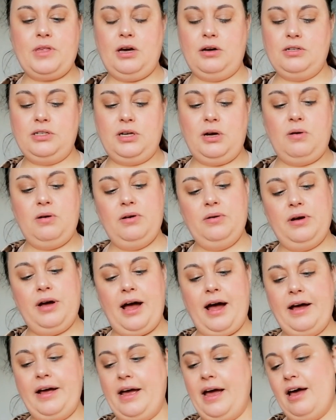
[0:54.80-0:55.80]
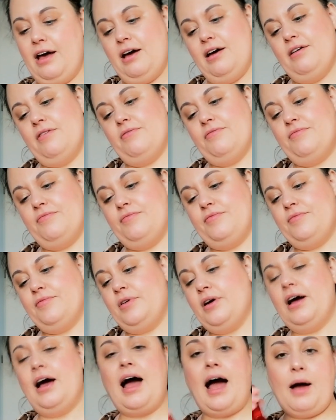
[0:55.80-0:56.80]
So
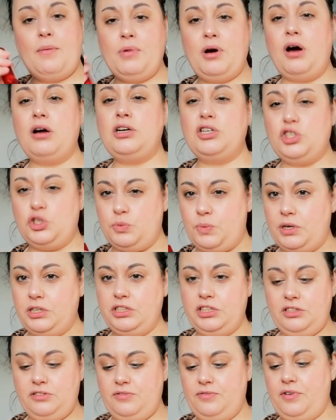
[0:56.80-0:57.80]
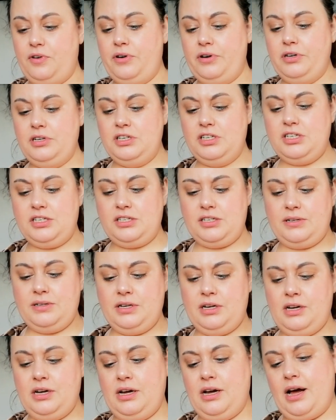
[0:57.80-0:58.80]
I'm gonna swatch it first.
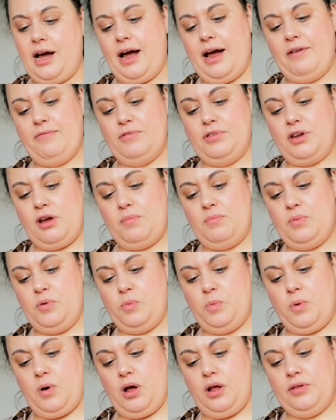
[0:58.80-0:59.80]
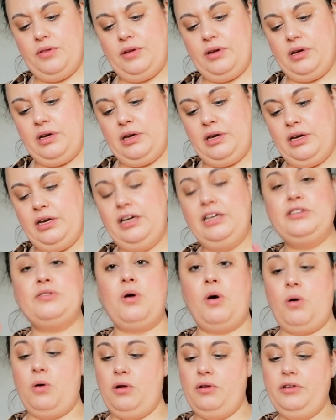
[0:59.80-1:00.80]
I have number one, Heat
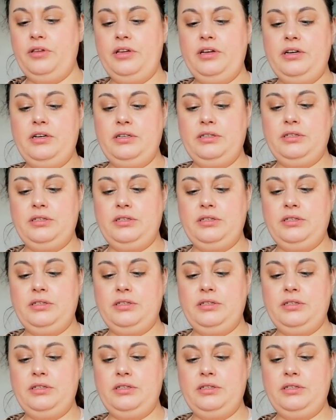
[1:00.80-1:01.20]
On.